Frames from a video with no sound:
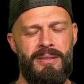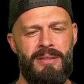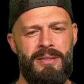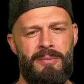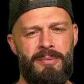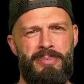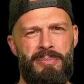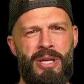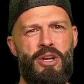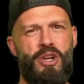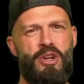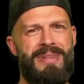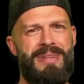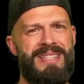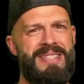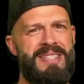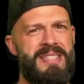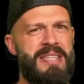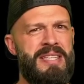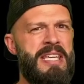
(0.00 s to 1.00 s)

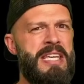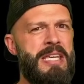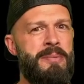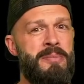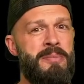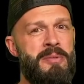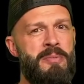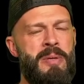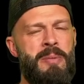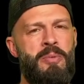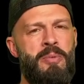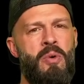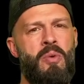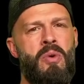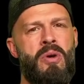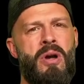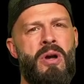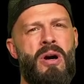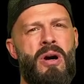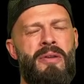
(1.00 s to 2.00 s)
pyramid schemes, people will
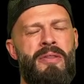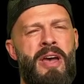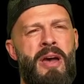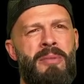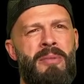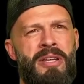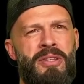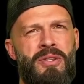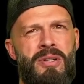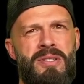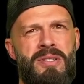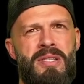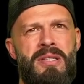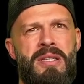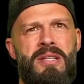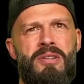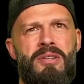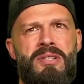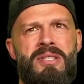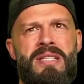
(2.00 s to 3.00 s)
call them. Like there's
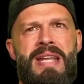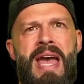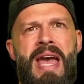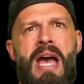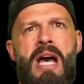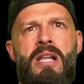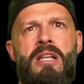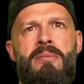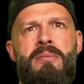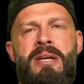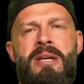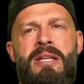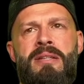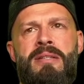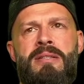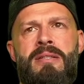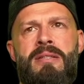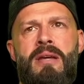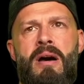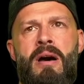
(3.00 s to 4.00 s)
an
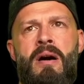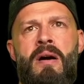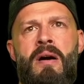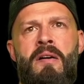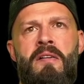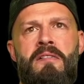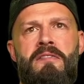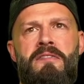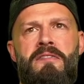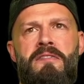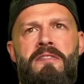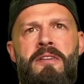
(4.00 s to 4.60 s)
element of